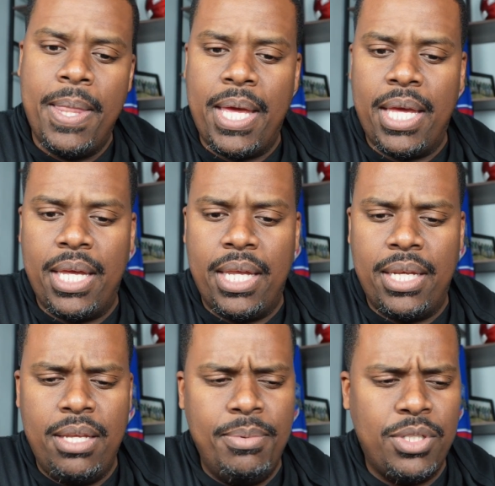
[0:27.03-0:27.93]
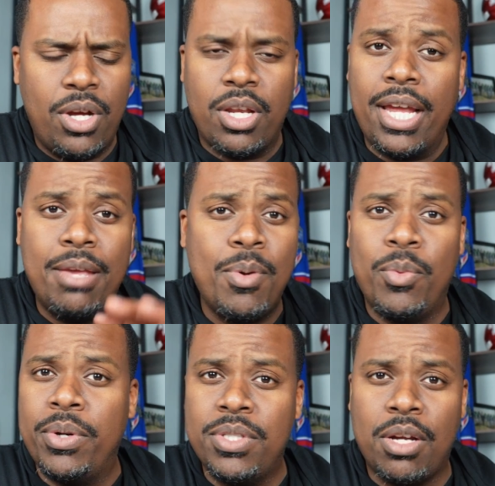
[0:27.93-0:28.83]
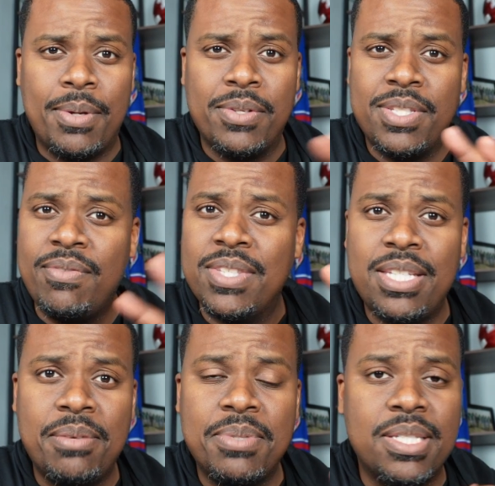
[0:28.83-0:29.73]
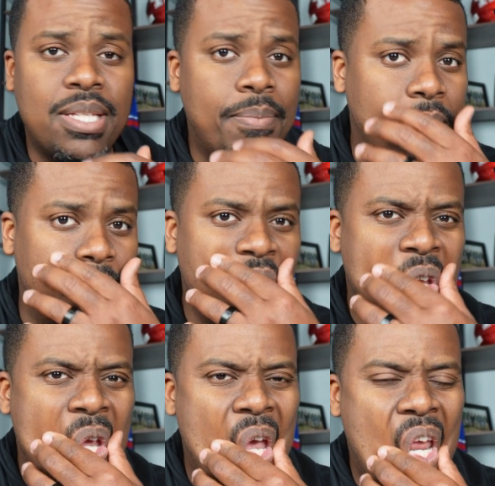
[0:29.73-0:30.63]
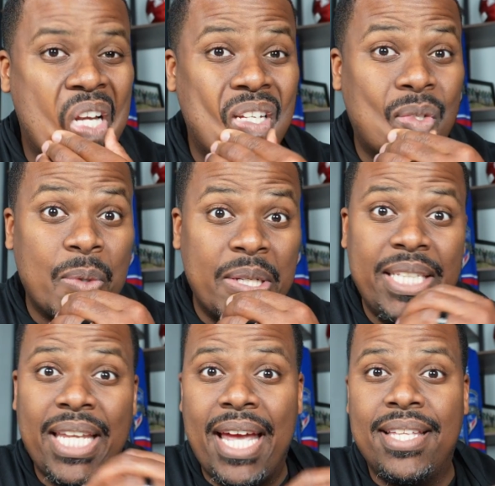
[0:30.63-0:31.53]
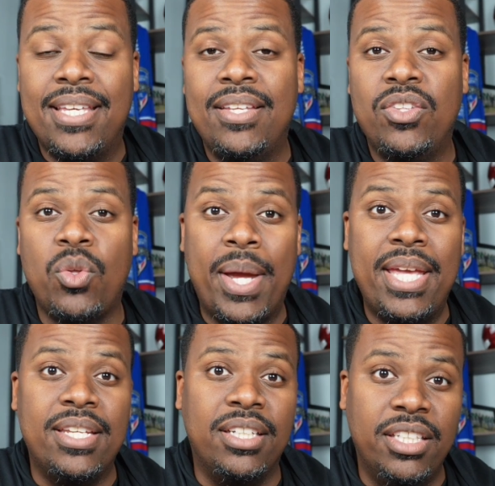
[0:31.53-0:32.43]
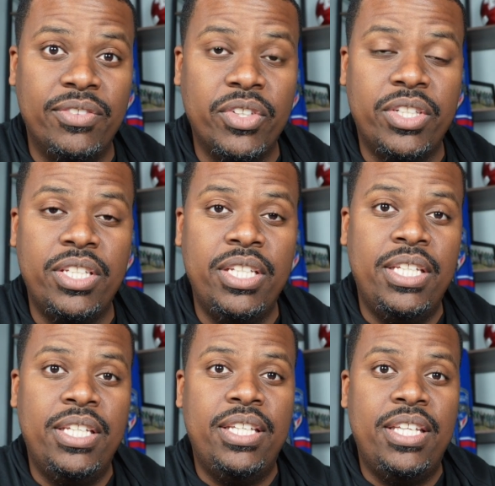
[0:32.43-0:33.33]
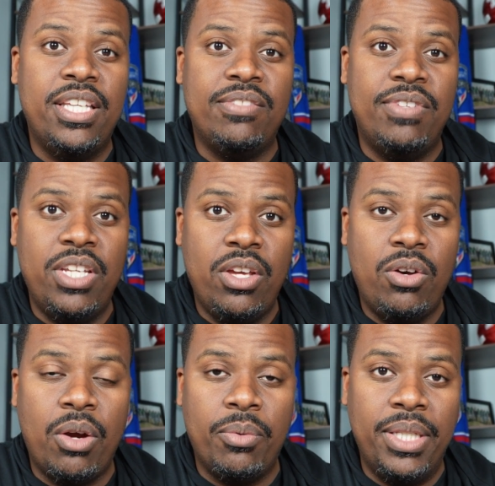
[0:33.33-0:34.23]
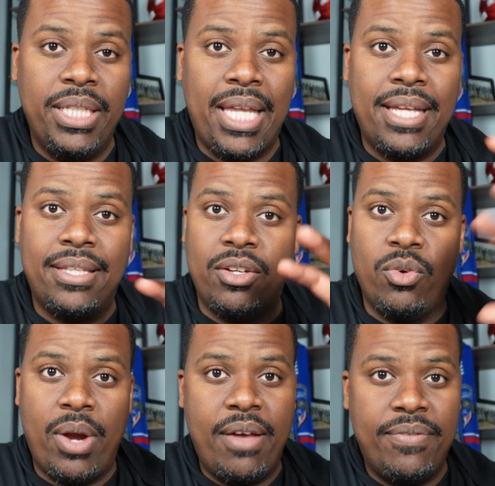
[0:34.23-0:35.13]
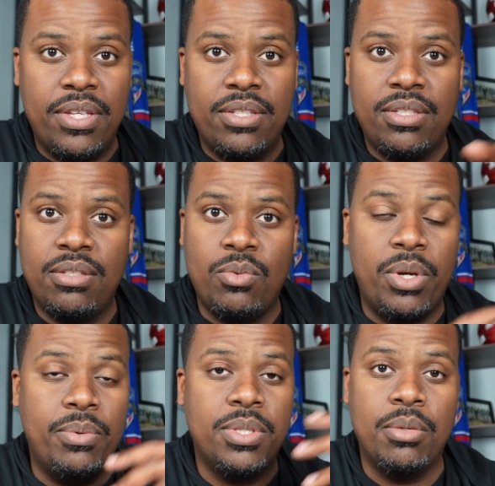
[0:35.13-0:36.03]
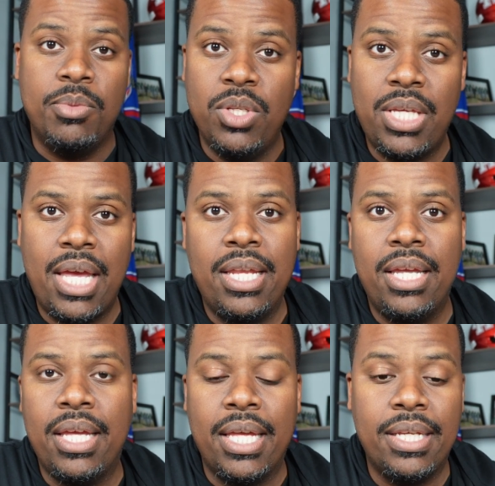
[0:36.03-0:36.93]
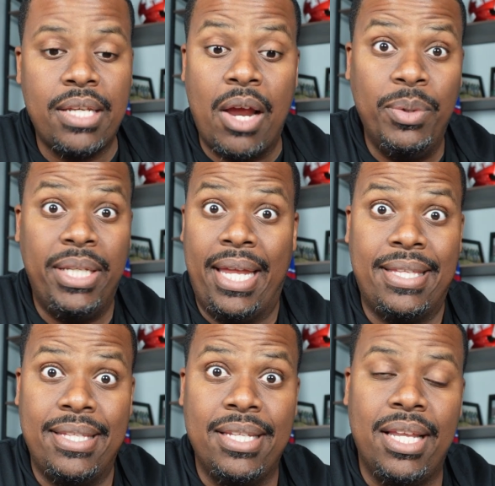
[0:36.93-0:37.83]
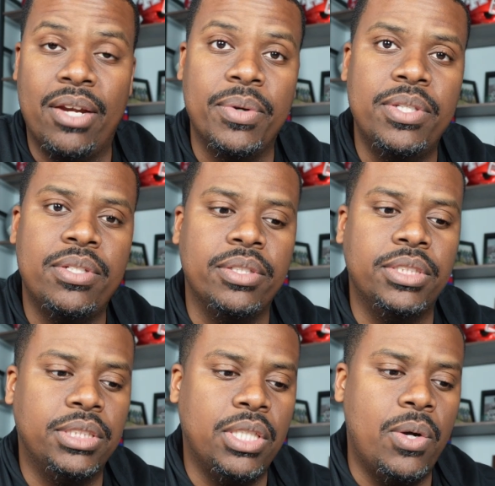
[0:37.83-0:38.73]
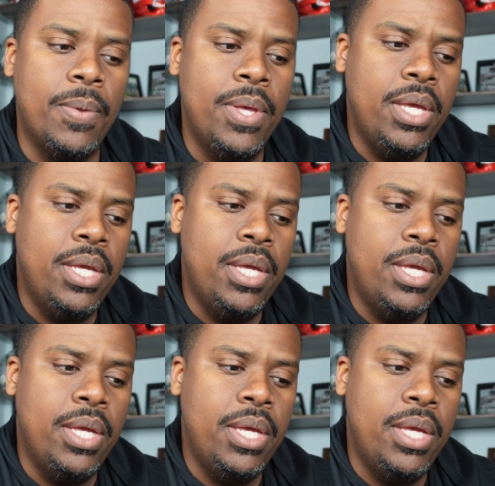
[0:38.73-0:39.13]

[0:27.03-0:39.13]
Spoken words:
and he was talking, I can't remember what he was talking about. It was 7 steps to something. And I just really liked the way he delivered his video. I really liked the graphics, what he was communicating. And I really liked that he did a lot of research. And so